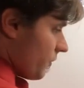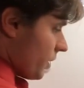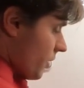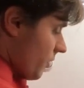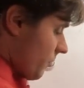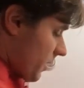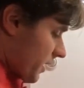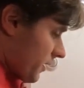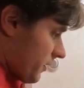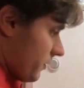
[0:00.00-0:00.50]
we go
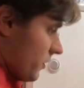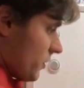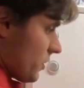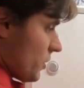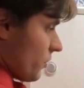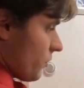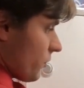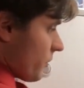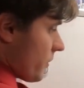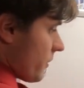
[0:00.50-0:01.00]
back to the
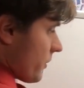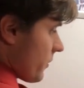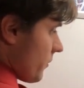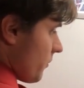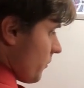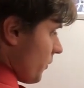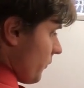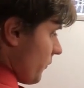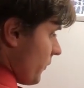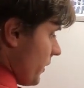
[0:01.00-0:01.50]
solar system
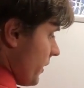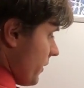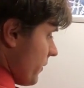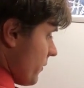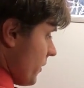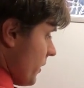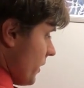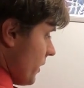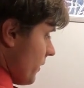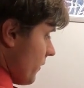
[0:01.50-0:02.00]
real fast,
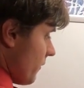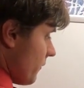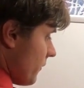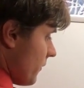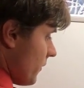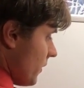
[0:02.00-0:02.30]
you have